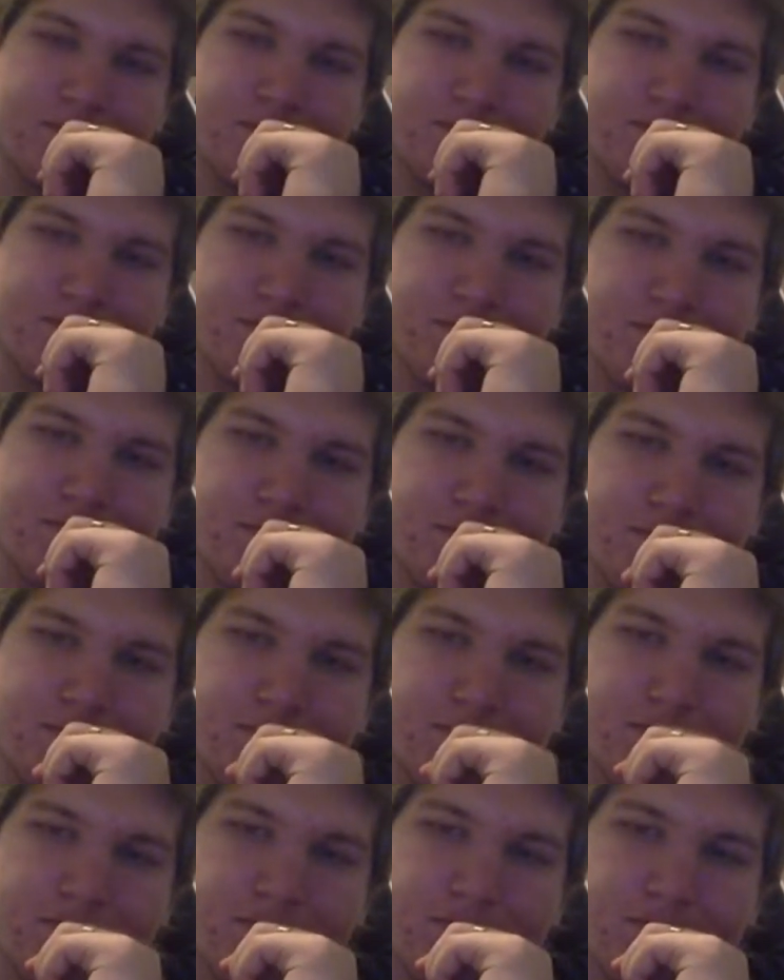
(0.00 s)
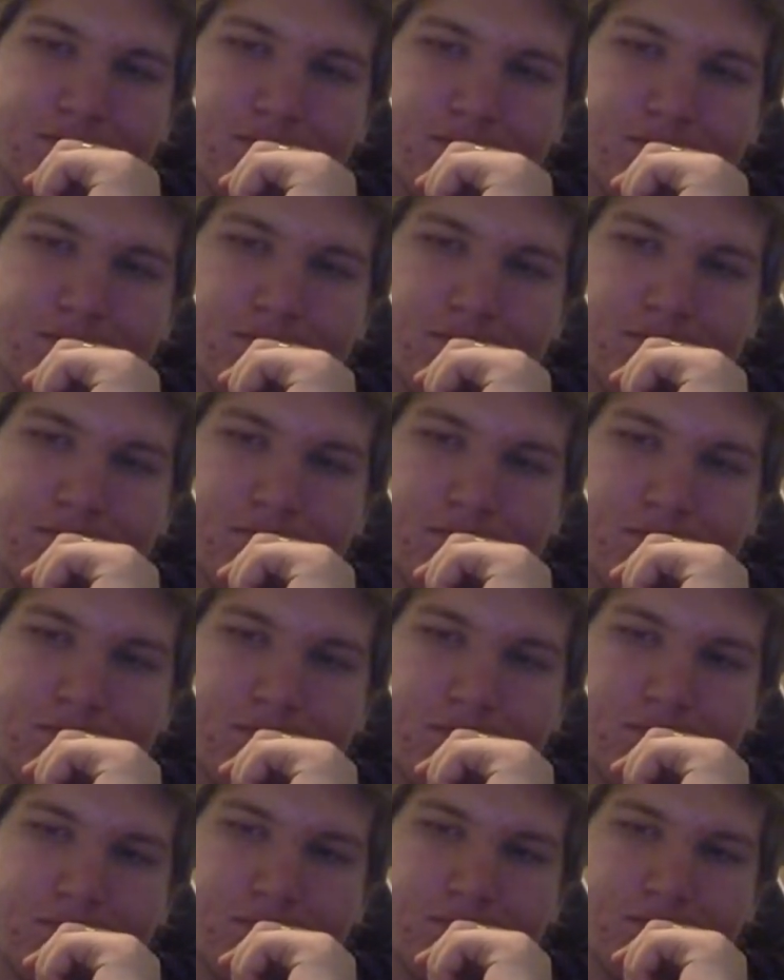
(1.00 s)

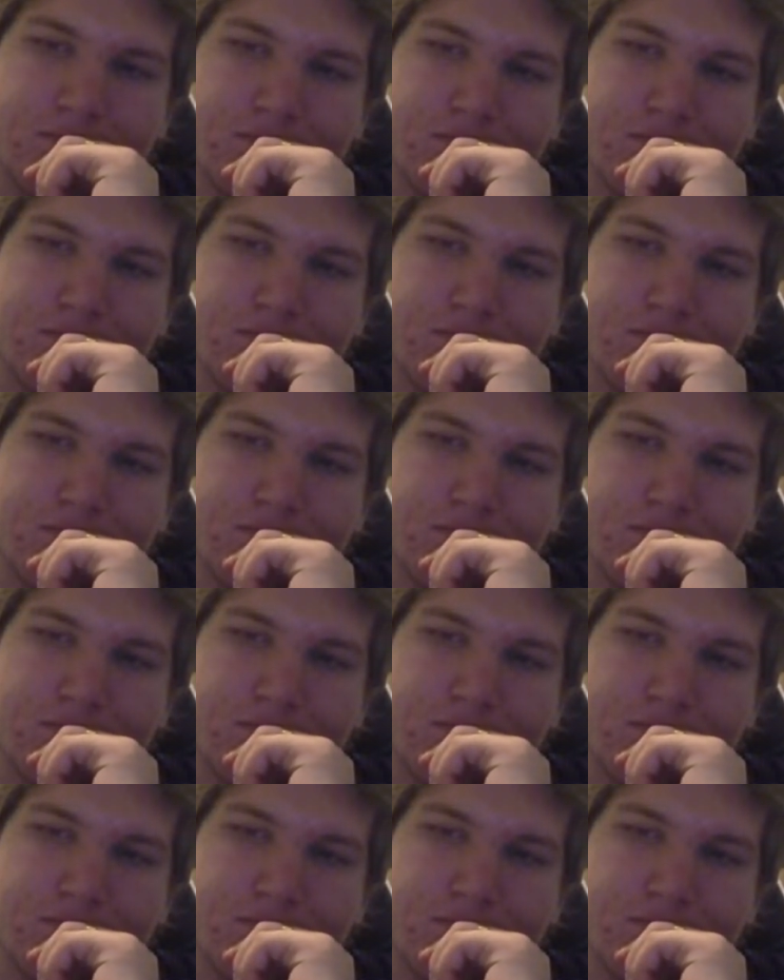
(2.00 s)
(silence)